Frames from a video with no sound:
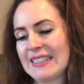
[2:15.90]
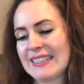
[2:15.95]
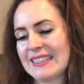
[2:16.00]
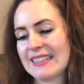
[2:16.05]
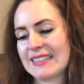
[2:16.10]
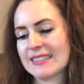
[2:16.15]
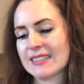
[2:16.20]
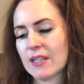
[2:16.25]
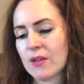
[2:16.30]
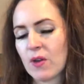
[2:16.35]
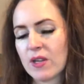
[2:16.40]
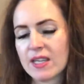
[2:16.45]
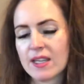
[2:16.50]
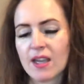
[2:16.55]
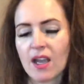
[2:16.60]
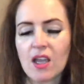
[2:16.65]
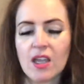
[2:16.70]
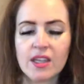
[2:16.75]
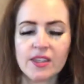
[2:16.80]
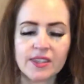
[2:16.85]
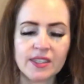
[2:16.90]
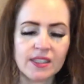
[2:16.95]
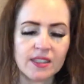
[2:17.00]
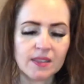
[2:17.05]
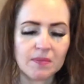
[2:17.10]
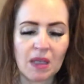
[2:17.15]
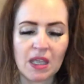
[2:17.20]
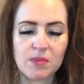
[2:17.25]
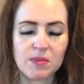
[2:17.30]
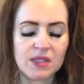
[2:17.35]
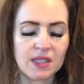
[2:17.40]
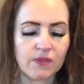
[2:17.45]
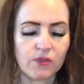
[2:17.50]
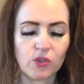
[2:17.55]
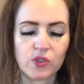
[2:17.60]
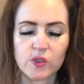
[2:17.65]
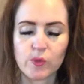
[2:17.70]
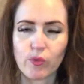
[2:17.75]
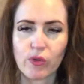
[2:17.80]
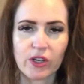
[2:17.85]
So I think maybe they've
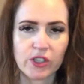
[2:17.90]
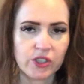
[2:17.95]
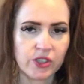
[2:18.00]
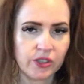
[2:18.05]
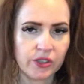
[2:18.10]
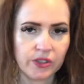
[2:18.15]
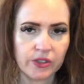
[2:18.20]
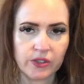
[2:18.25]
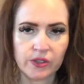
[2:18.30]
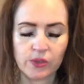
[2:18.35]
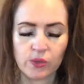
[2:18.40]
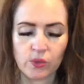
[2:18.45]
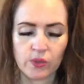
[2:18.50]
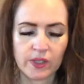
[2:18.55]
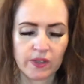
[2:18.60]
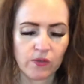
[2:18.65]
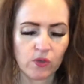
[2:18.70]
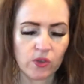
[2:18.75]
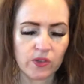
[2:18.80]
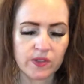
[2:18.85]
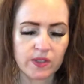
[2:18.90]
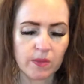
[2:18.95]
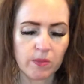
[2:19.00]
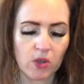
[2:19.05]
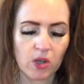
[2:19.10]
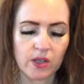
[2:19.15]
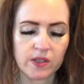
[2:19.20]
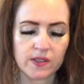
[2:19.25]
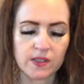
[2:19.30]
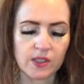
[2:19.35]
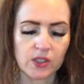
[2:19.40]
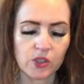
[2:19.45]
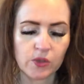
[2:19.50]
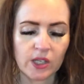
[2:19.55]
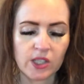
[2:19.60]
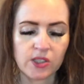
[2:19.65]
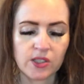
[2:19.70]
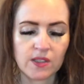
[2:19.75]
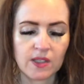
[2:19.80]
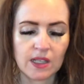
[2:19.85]
got depression or they've got some kind of
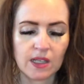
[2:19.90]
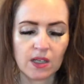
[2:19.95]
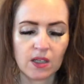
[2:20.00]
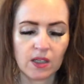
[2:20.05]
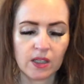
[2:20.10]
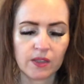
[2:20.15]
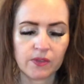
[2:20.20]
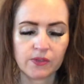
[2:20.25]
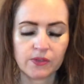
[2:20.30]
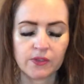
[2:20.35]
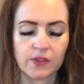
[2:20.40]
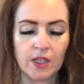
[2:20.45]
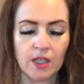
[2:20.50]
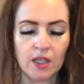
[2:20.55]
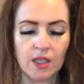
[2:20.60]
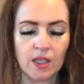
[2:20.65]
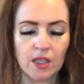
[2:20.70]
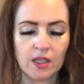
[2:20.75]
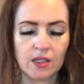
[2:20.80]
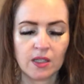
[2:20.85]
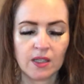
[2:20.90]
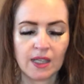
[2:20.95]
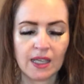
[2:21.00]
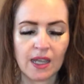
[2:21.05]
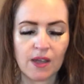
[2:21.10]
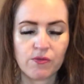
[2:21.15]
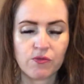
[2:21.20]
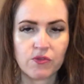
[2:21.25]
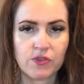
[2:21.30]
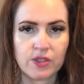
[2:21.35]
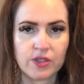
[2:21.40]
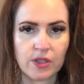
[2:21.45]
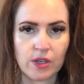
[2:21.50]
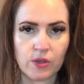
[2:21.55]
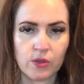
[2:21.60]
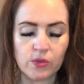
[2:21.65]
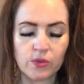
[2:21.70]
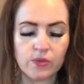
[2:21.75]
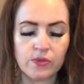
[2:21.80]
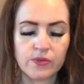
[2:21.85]
situation in their life that they haven't
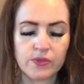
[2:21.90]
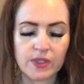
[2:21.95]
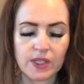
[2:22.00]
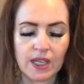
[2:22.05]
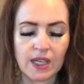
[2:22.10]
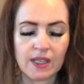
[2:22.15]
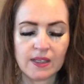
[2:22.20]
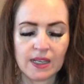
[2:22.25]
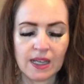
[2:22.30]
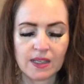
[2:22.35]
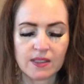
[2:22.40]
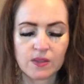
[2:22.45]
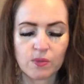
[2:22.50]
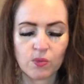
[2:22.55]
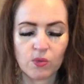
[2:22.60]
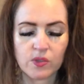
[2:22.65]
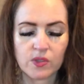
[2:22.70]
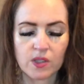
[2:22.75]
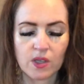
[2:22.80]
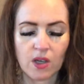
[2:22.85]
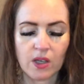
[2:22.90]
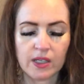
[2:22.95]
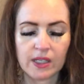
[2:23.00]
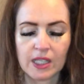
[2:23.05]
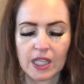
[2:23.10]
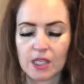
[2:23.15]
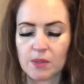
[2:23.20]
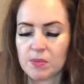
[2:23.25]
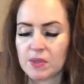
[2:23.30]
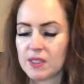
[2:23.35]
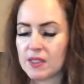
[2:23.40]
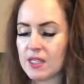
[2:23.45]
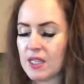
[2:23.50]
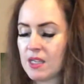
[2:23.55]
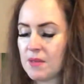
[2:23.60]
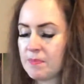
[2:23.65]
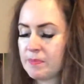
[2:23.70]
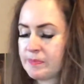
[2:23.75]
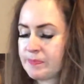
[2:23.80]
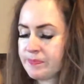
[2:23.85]
resolved, and that's what's kind of keeping
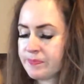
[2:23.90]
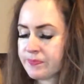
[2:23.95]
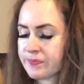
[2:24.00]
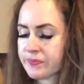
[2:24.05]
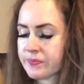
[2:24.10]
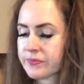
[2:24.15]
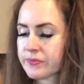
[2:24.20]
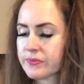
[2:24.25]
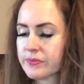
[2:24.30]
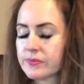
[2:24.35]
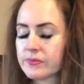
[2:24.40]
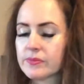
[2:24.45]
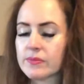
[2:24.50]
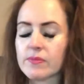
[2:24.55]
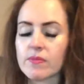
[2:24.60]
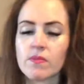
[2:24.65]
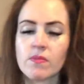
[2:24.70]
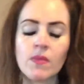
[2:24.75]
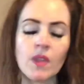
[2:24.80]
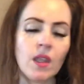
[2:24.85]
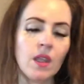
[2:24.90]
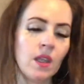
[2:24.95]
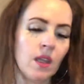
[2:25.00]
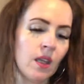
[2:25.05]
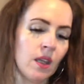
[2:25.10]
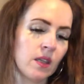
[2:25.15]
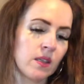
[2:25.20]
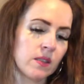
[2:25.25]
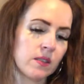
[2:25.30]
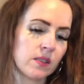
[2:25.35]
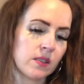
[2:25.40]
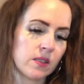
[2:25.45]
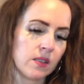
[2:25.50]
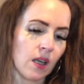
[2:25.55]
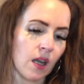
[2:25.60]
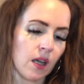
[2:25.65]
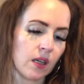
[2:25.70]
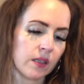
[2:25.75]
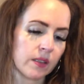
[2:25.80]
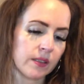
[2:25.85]
them
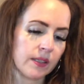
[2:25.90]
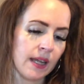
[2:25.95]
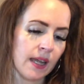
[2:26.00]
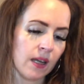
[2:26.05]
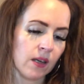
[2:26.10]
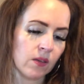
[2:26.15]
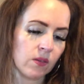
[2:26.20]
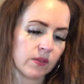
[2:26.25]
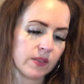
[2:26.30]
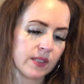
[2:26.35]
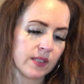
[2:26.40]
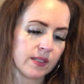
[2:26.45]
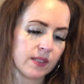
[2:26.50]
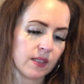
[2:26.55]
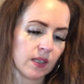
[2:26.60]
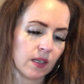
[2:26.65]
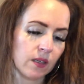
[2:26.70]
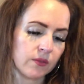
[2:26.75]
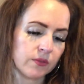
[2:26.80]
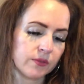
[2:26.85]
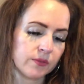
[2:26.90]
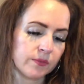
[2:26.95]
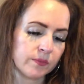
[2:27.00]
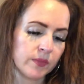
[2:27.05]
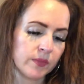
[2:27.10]
stuck. Now, sister love,